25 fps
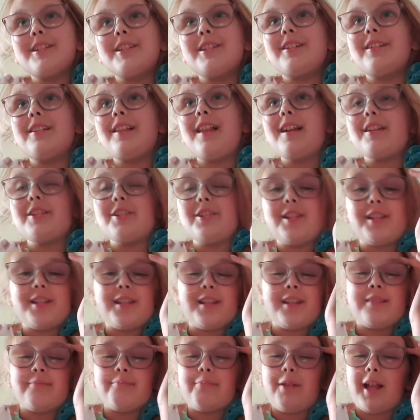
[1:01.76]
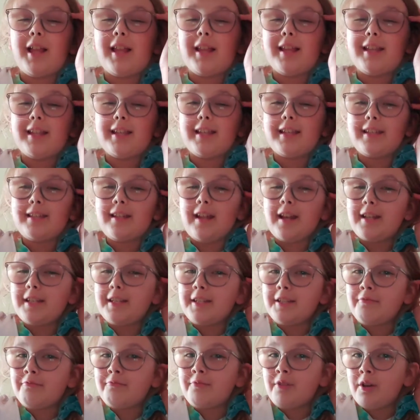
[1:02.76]
collection and probably none of
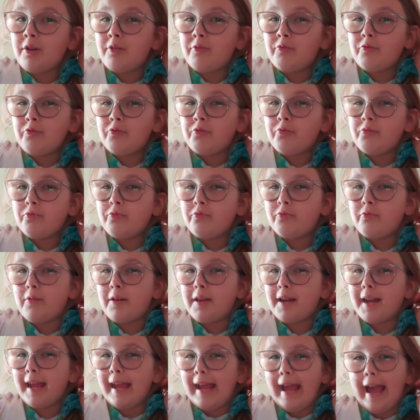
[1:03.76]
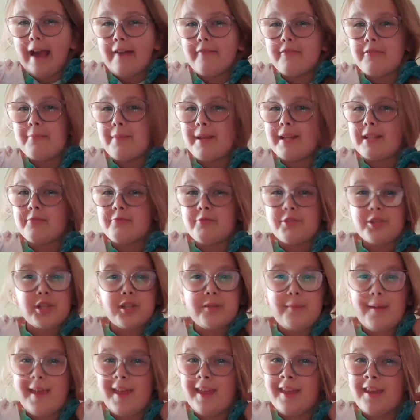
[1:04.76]
you know what I have in my squishy
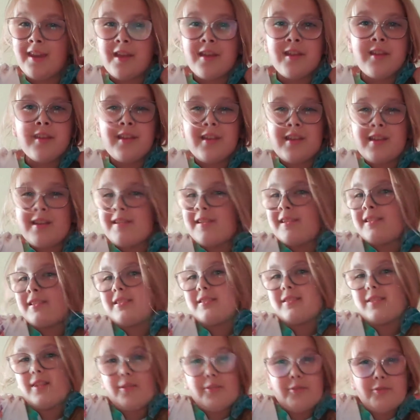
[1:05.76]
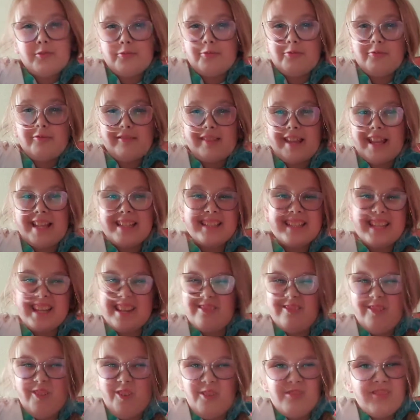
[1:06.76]
bin. So let's get
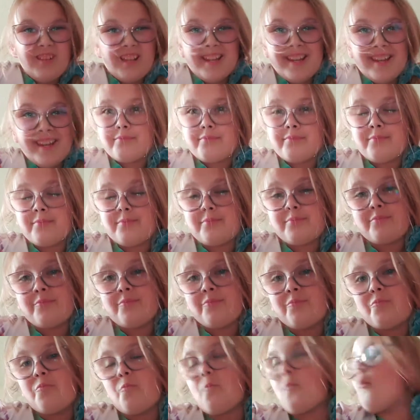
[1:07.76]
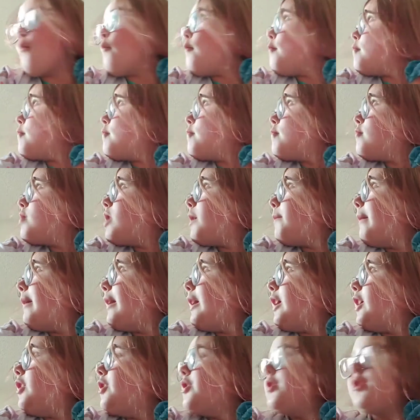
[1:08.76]
rolling. My
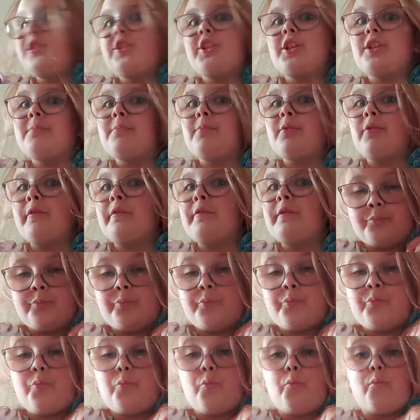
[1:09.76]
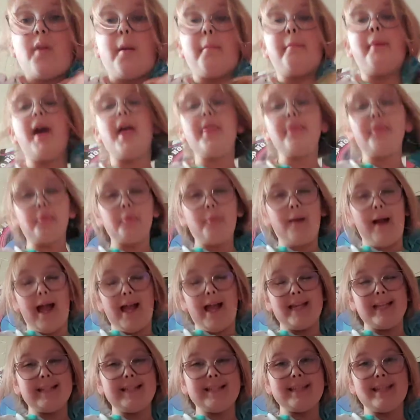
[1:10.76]
curtains just moved. But
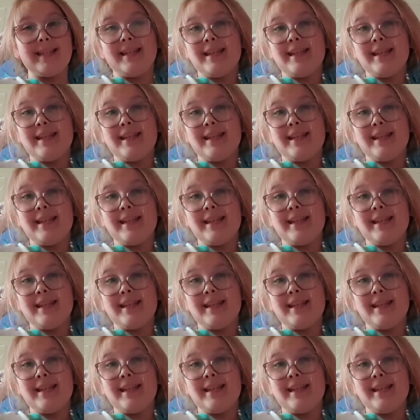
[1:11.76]
otherwise,